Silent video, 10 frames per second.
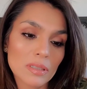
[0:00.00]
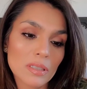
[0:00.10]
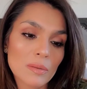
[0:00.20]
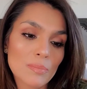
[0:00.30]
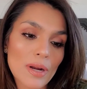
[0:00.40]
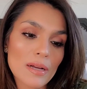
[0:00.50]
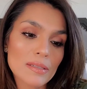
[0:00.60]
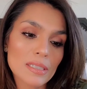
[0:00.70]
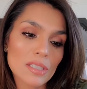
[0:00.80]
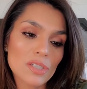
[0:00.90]
good brows
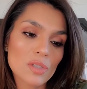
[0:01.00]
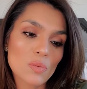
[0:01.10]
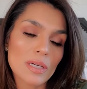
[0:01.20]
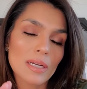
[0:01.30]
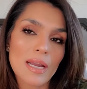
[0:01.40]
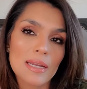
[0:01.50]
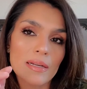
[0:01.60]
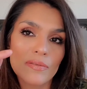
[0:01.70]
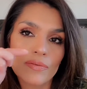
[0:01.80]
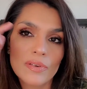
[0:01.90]
and you just want to kind
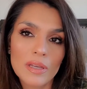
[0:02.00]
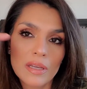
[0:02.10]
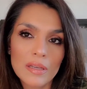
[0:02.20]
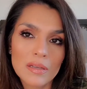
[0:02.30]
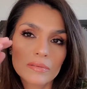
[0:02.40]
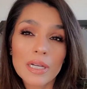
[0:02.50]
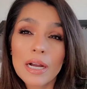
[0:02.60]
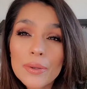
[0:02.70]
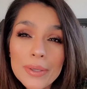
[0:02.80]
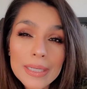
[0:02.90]
of
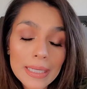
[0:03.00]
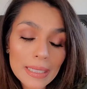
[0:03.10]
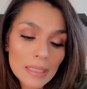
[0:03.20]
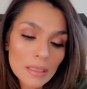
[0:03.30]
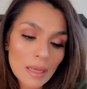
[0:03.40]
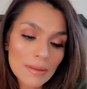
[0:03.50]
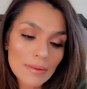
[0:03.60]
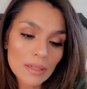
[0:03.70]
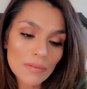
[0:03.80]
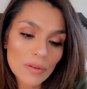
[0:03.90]
color it in. And
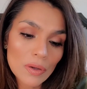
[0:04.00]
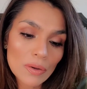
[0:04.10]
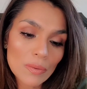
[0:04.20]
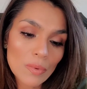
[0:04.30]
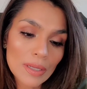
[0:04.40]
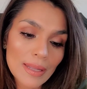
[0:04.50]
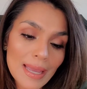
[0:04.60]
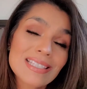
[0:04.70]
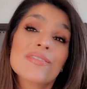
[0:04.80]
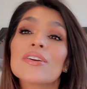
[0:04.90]
then if you're one that
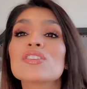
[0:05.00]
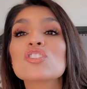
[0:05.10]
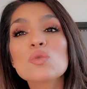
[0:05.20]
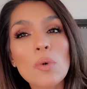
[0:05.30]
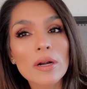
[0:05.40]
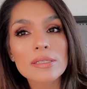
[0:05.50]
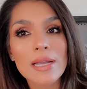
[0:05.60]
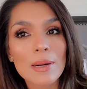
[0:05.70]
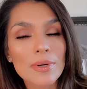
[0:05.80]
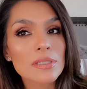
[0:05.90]
has very sparse
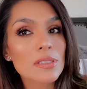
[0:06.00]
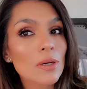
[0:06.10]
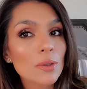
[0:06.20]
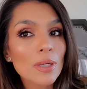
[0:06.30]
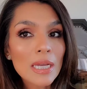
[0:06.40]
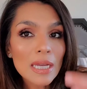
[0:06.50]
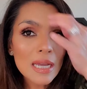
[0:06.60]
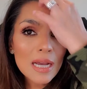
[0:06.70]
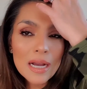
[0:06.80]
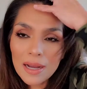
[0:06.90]
eyebrows. So
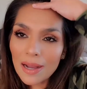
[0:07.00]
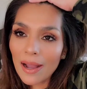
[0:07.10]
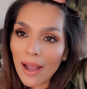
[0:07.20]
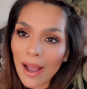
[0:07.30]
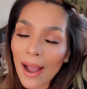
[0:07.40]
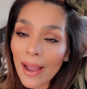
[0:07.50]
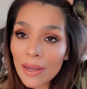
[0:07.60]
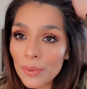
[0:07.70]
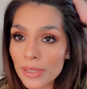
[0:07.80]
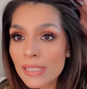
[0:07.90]
I
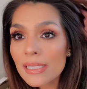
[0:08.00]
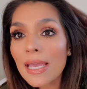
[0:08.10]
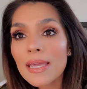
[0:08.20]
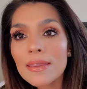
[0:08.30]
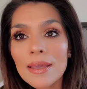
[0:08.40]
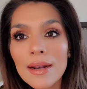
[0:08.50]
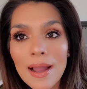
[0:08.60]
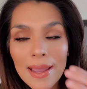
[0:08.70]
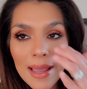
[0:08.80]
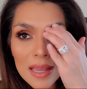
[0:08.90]
would say that
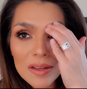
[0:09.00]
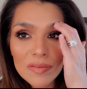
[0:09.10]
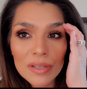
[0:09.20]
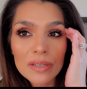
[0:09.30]
I have